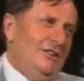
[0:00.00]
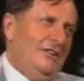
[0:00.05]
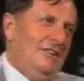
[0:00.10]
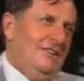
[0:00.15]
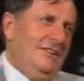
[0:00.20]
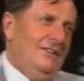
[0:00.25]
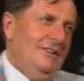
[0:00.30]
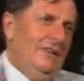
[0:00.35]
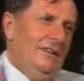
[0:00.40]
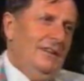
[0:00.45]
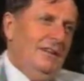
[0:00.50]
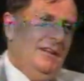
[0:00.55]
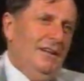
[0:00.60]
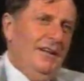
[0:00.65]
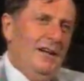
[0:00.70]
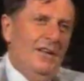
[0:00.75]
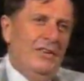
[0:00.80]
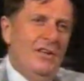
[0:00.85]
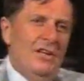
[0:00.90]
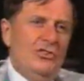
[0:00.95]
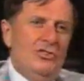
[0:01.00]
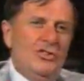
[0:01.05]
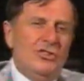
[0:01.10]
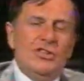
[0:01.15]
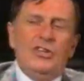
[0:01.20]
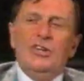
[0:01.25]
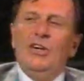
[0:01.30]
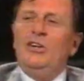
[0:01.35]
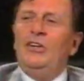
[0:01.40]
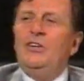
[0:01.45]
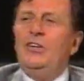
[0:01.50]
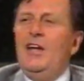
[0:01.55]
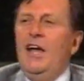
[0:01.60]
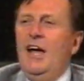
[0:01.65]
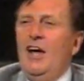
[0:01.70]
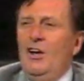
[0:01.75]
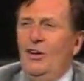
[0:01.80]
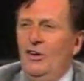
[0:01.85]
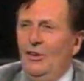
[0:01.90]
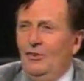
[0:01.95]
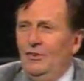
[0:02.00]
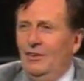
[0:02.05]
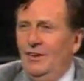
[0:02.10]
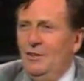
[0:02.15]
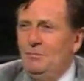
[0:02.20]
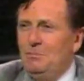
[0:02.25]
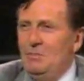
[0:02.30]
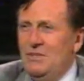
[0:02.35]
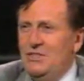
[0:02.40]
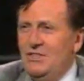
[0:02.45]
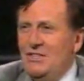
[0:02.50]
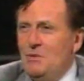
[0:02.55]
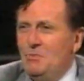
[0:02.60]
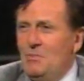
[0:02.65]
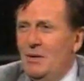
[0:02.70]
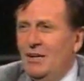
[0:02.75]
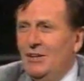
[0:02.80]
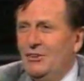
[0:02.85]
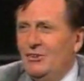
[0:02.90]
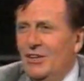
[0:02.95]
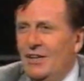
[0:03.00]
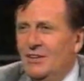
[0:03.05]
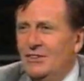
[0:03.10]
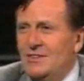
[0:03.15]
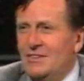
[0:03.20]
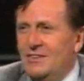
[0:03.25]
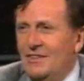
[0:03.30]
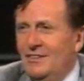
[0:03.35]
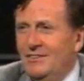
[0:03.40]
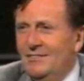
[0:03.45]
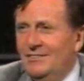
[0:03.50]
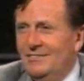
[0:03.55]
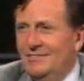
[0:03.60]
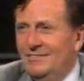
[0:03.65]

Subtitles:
look. And then she said, now let me see my grandson.